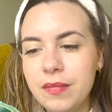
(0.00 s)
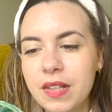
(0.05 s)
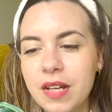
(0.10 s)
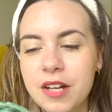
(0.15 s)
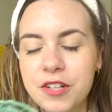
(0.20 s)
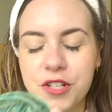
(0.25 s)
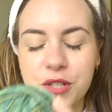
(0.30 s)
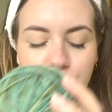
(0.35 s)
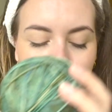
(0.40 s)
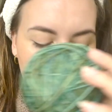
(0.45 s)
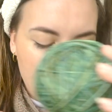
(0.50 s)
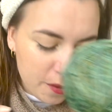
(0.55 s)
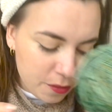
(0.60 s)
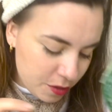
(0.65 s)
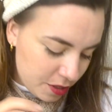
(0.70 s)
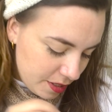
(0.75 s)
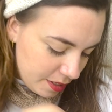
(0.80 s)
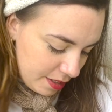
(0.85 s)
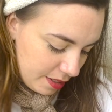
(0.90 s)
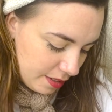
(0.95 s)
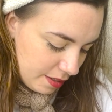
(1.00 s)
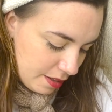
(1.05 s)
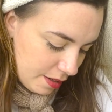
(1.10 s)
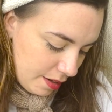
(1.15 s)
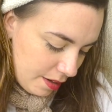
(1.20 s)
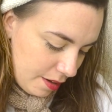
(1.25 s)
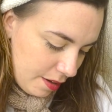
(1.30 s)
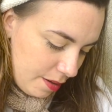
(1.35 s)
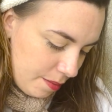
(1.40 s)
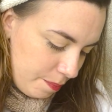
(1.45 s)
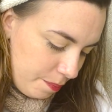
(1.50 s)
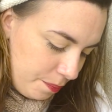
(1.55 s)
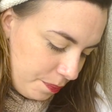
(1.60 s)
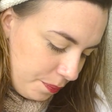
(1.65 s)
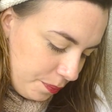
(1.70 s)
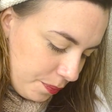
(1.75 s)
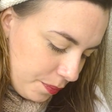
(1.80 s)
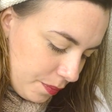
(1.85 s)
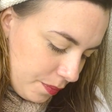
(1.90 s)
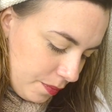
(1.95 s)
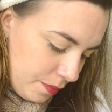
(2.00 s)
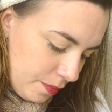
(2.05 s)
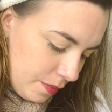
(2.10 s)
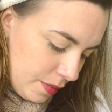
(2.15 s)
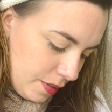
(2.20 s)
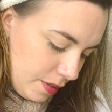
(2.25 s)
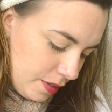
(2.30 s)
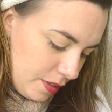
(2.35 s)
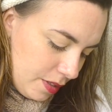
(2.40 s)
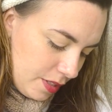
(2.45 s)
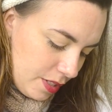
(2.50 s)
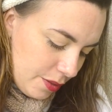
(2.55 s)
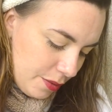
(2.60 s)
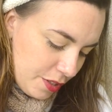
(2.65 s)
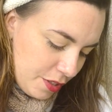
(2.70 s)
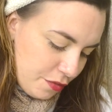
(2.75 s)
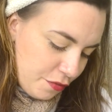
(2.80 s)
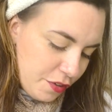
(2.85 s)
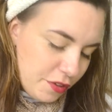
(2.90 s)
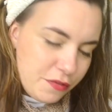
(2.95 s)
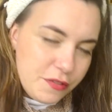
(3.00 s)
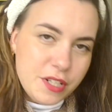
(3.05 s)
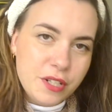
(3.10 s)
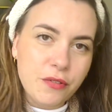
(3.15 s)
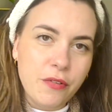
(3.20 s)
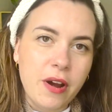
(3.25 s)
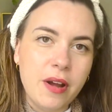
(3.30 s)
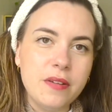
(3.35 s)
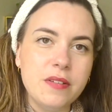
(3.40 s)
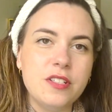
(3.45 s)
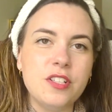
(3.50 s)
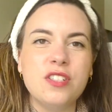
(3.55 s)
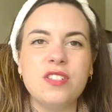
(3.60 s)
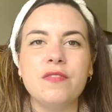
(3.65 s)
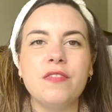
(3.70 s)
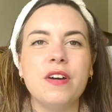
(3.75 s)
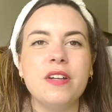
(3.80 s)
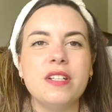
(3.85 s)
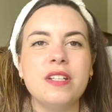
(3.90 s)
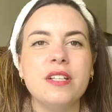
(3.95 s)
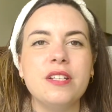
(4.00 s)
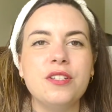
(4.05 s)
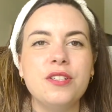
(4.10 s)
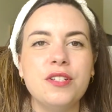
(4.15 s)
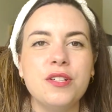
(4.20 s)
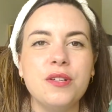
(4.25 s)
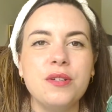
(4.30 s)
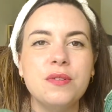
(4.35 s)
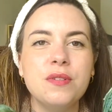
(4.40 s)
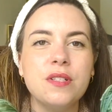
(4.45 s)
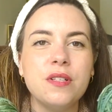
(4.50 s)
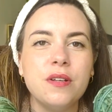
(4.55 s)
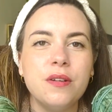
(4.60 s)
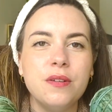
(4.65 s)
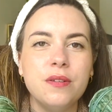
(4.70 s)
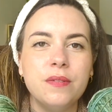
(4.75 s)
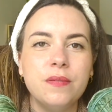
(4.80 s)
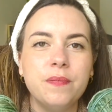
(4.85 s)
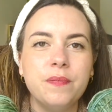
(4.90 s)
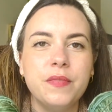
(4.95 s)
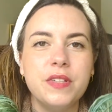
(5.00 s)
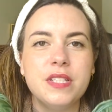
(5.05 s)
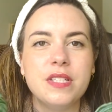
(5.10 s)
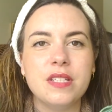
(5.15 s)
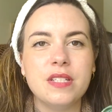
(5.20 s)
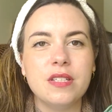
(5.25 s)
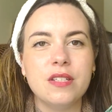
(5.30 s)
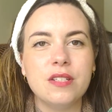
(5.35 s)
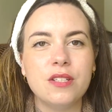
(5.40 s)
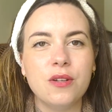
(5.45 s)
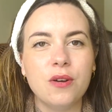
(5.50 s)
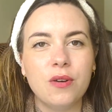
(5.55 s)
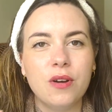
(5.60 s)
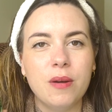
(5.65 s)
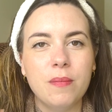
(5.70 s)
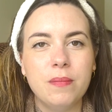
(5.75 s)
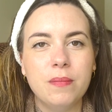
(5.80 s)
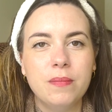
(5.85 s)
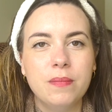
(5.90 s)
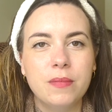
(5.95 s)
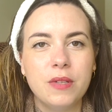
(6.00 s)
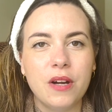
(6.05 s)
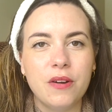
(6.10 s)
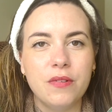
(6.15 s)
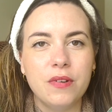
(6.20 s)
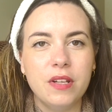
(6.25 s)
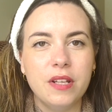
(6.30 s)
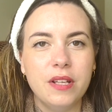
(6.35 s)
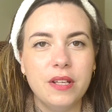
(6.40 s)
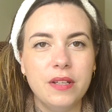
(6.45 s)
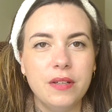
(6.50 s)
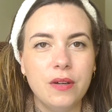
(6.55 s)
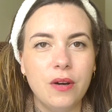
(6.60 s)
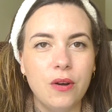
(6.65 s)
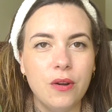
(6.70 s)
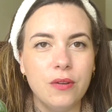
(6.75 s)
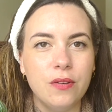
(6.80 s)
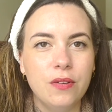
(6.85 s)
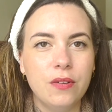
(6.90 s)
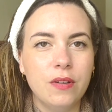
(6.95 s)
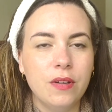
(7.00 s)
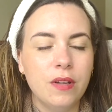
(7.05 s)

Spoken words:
I just wound it, so I did 50 grams, just divided it into 2, so this is the sock I'm currently on,